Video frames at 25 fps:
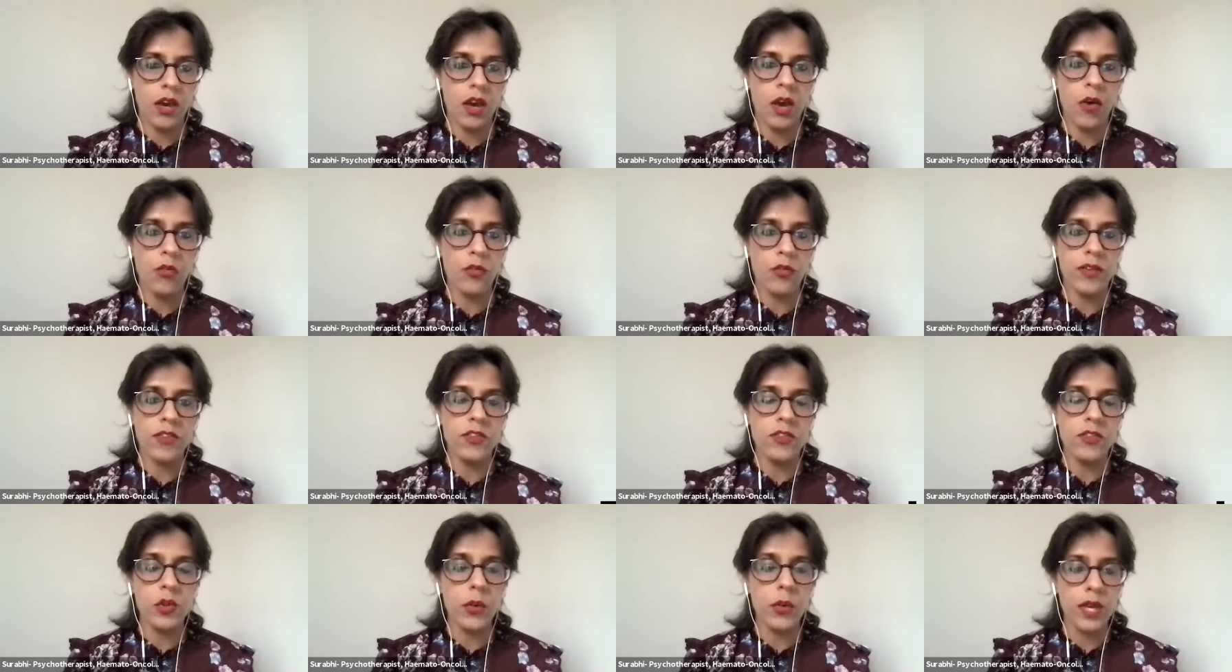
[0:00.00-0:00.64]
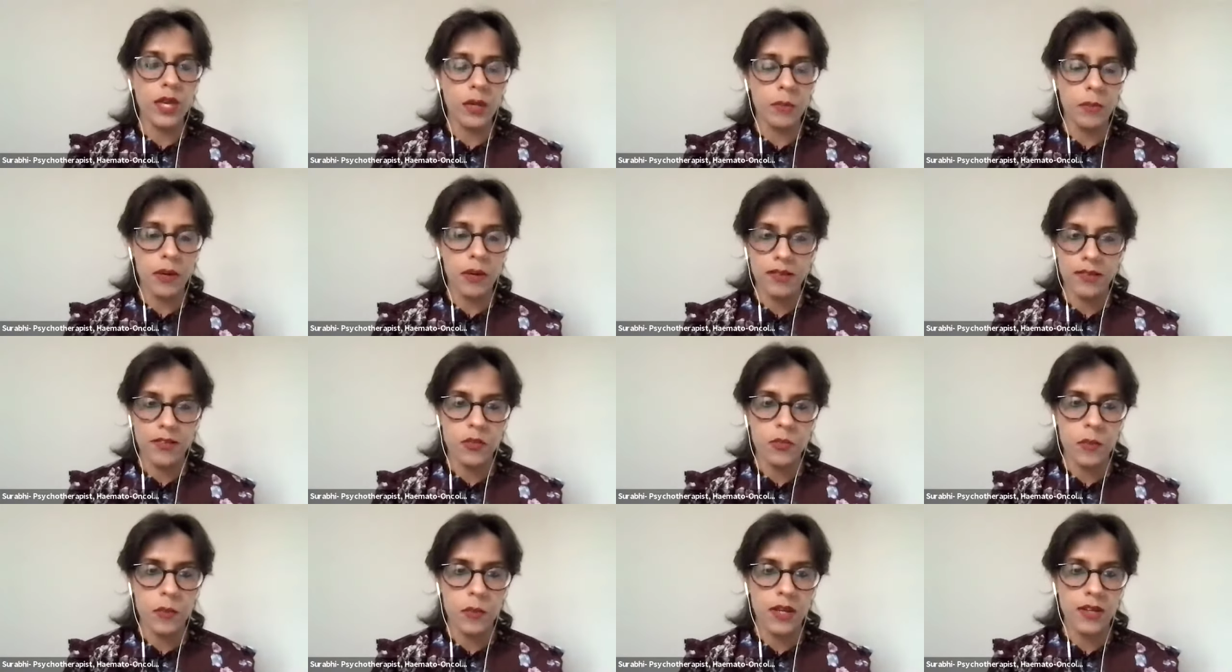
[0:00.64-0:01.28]
of us knowing about
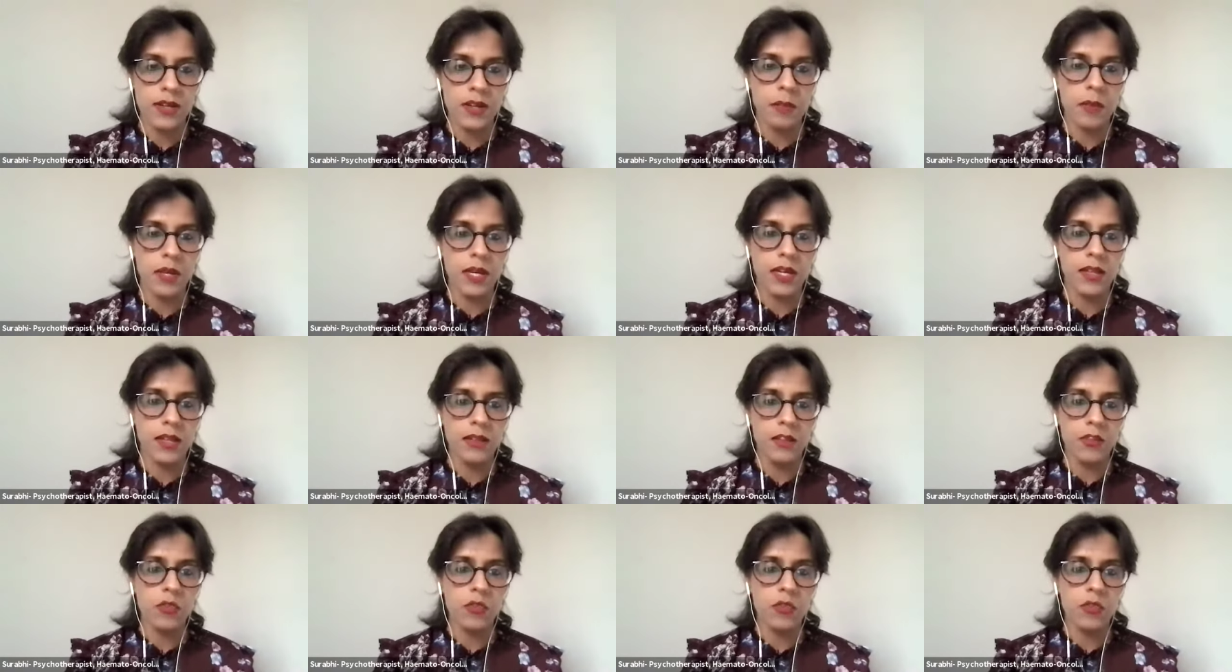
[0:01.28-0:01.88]
this pandemic and this